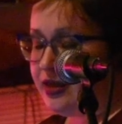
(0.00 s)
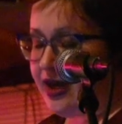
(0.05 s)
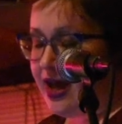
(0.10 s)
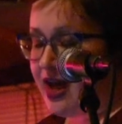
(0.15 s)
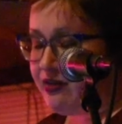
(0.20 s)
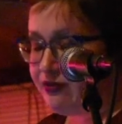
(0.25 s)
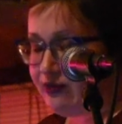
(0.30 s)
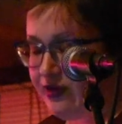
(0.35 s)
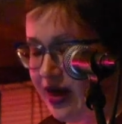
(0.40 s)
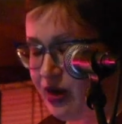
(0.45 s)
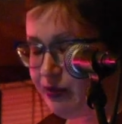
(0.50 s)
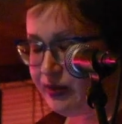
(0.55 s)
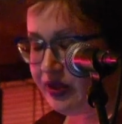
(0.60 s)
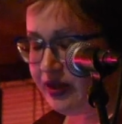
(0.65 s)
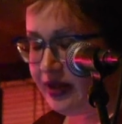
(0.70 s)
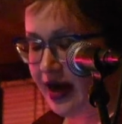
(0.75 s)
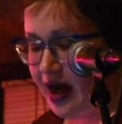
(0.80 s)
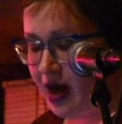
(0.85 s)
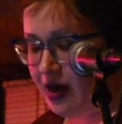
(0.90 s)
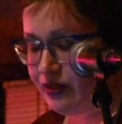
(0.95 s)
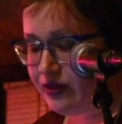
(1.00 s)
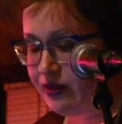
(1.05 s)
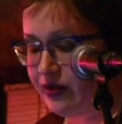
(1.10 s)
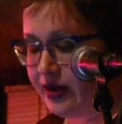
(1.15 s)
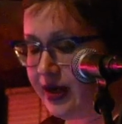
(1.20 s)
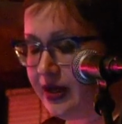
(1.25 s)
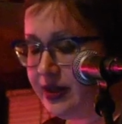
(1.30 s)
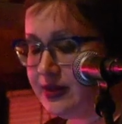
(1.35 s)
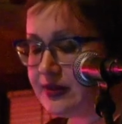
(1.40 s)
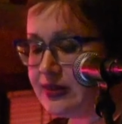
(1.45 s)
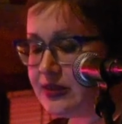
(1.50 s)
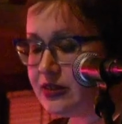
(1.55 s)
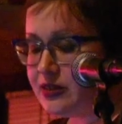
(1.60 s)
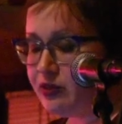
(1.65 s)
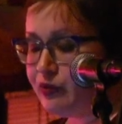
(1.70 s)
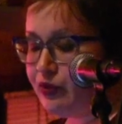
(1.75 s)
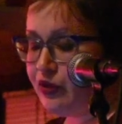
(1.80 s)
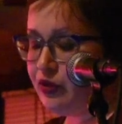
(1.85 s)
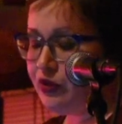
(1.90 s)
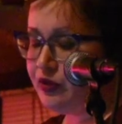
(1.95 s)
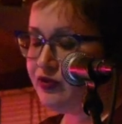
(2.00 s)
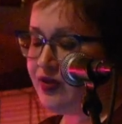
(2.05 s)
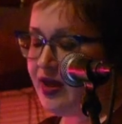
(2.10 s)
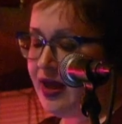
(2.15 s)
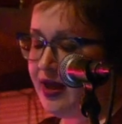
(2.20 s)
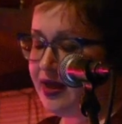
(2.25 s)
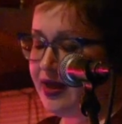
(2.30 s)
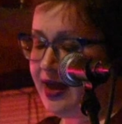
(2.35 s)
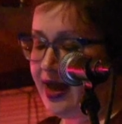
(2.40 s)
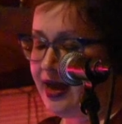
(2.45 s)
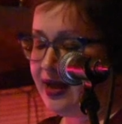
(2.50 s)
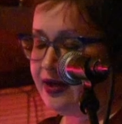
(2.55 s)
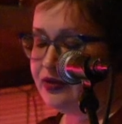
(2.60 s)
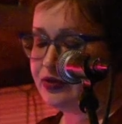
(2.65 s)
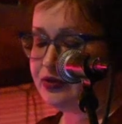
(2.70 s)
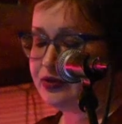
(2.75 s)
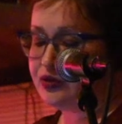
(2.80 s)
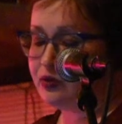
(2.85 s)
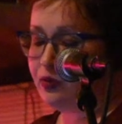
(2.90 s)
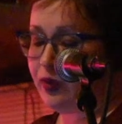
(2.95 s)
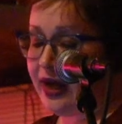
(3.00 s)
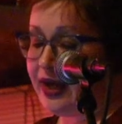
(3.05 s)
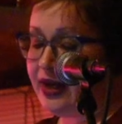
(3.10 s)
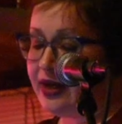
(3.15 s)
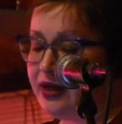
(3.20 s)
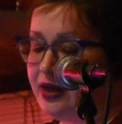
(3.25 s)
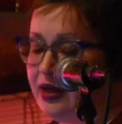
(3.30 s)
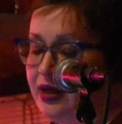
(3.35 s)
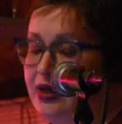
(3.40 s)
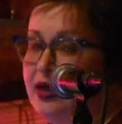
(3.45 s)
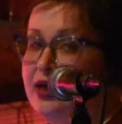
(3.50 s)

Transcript: at family gatherings, the birthday candles wait